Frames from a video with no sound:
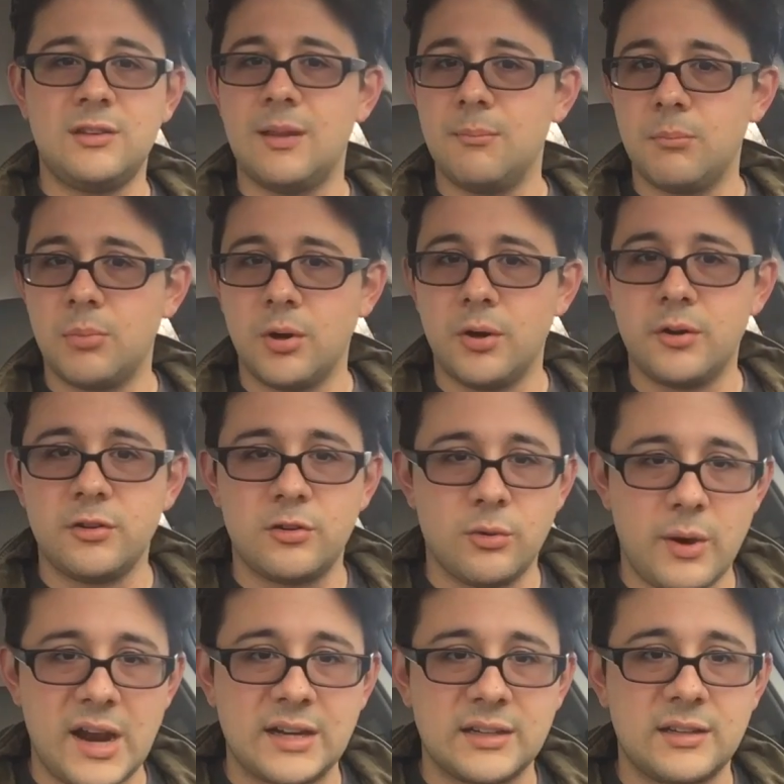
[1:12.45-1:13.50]
Tim Burton
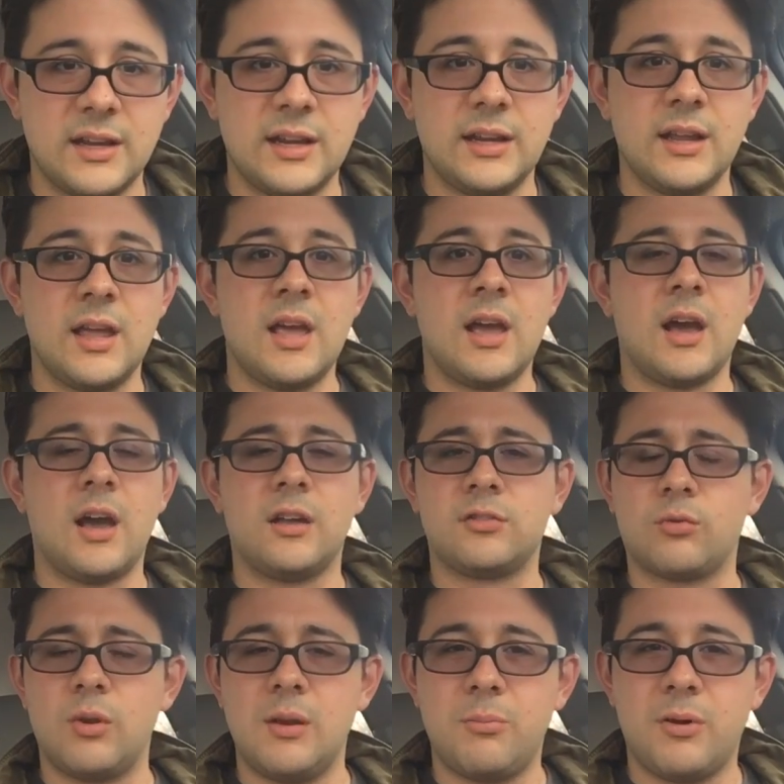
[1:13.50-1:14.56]
directing, a
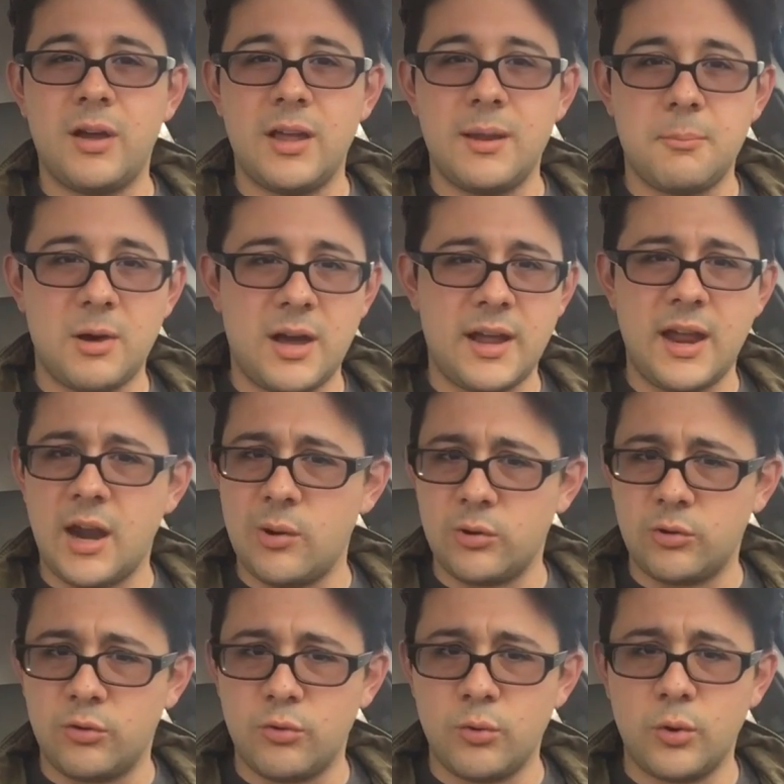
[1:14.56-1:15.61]
screenplay by
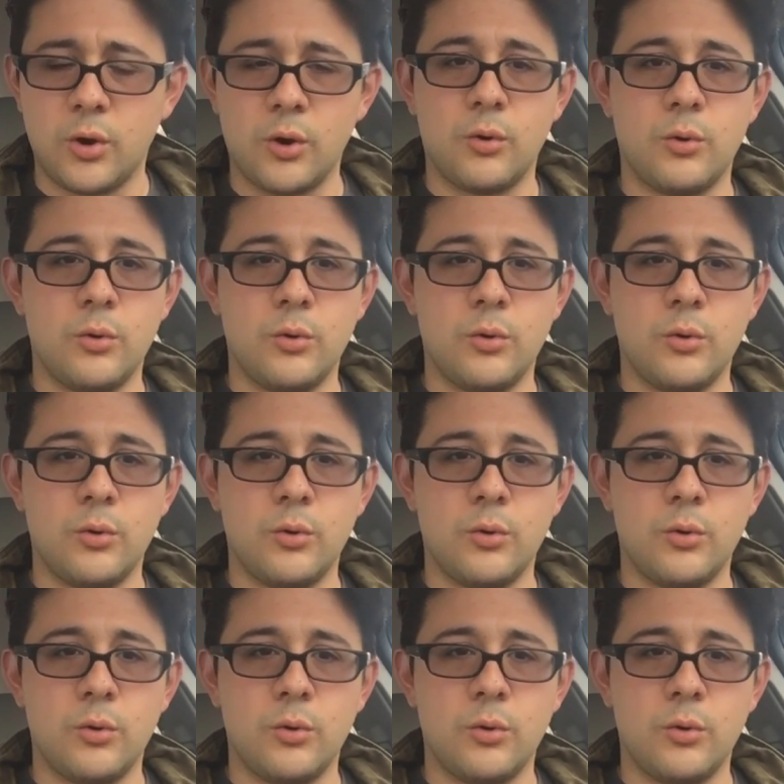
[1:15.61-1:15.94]
Aaron Kruger,